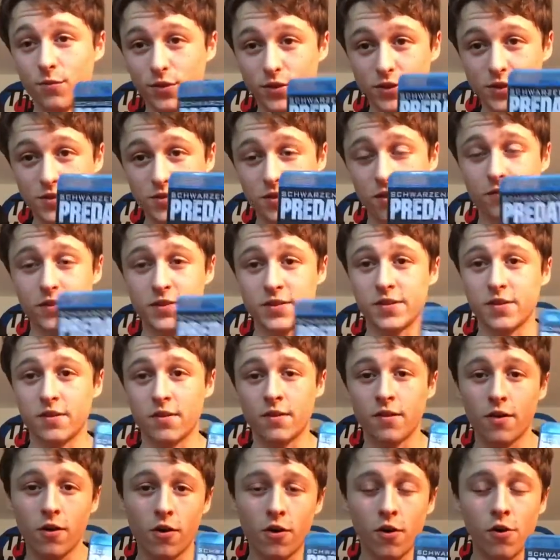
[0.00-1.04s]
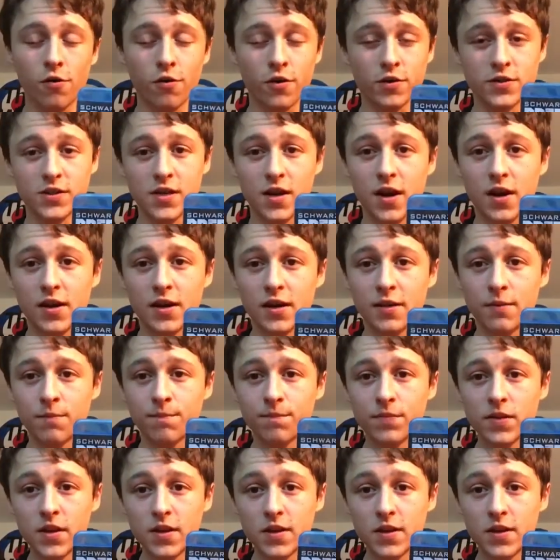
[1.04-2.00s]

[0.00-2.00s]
which is obviously a horror tie-in.